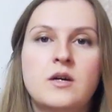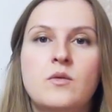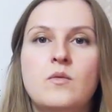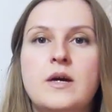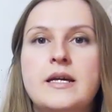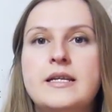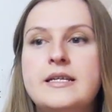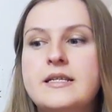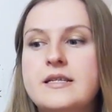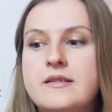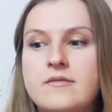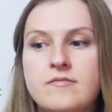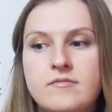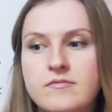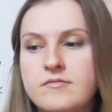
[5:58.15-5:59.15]
when
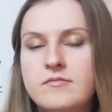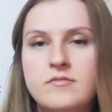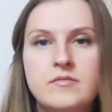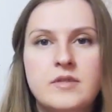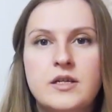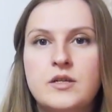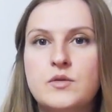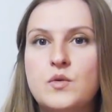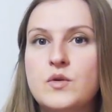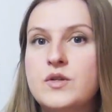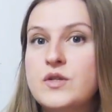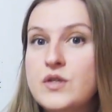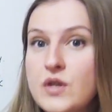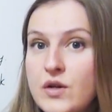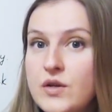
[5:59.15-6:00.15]
it
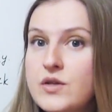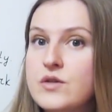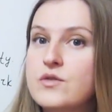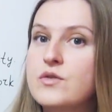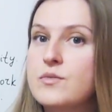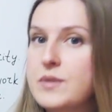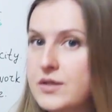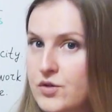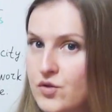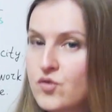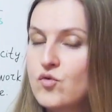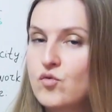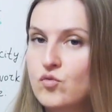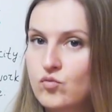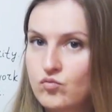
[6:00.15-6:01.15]
was certain to be
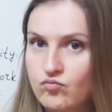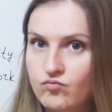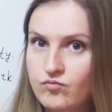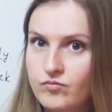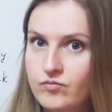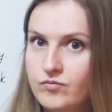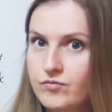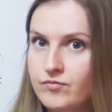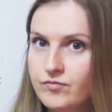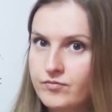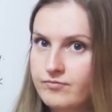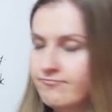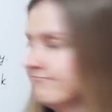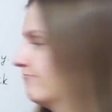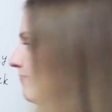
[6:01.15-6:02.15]
true.
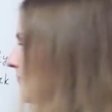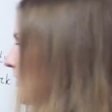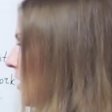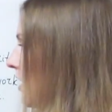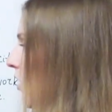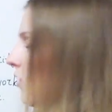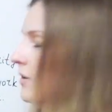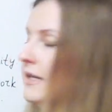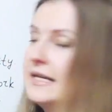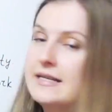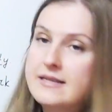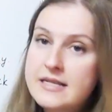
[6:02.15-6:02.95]
Only in